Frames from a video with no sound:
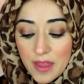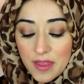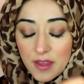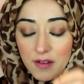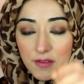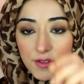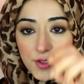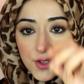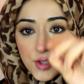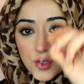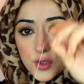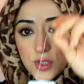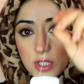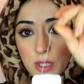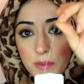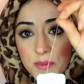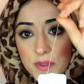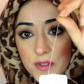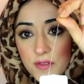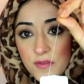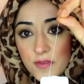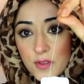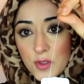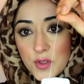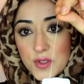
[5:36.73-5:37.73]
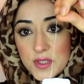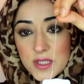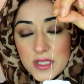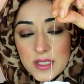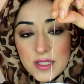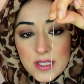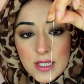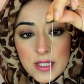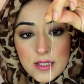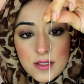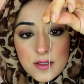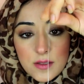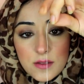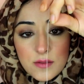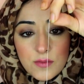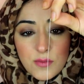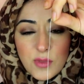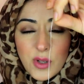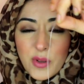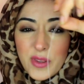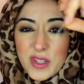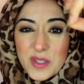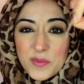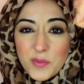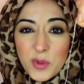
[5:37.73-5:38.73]
There are two types of flosses. There's
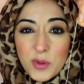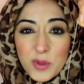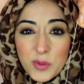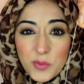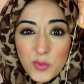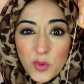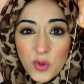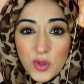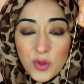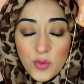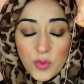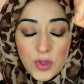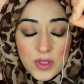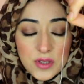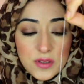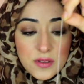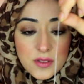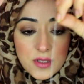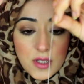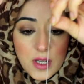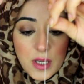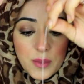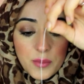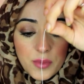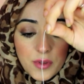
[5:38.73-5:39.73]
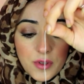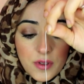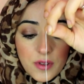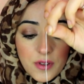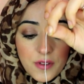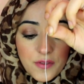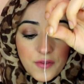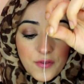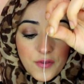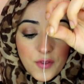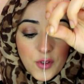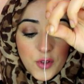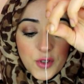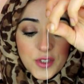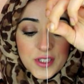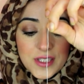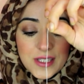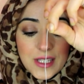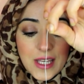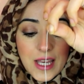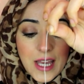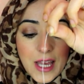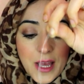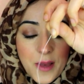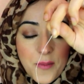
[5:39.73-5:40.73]
probably more than one type of
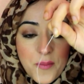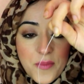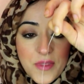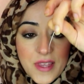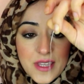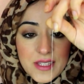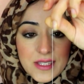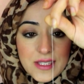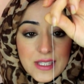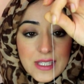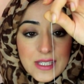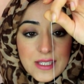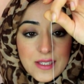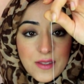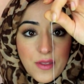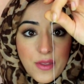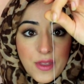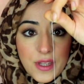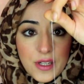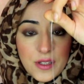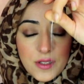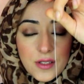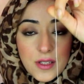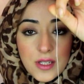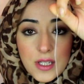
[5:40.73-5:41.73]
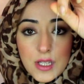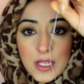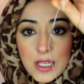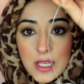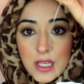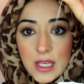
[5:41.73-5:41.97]
floss. There's this thin